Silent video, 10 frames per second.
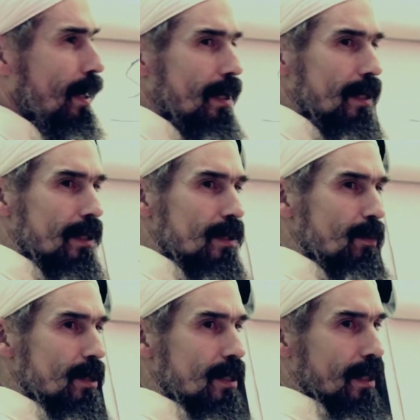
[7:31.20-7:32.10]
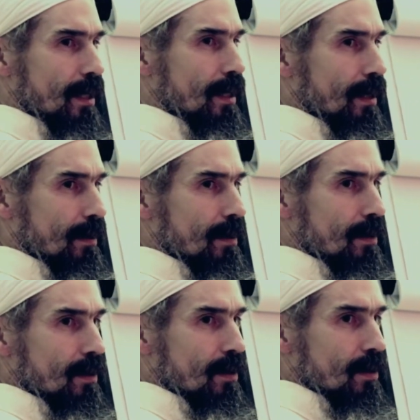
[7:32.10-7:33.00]
healing is missing here?
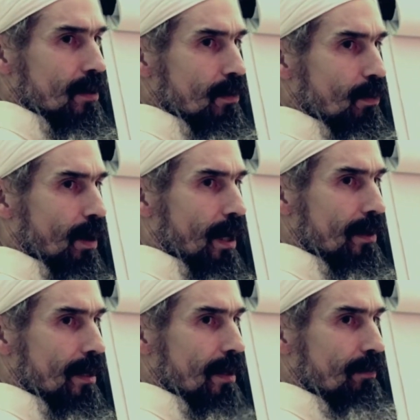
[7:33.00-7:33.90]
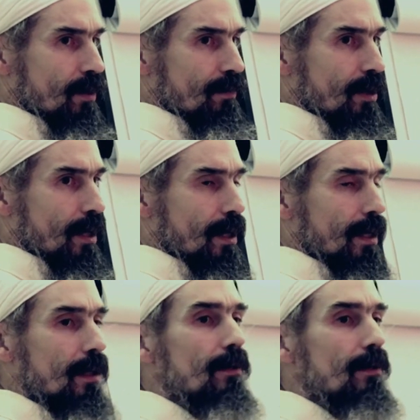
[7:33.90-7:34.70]
What other level of healing?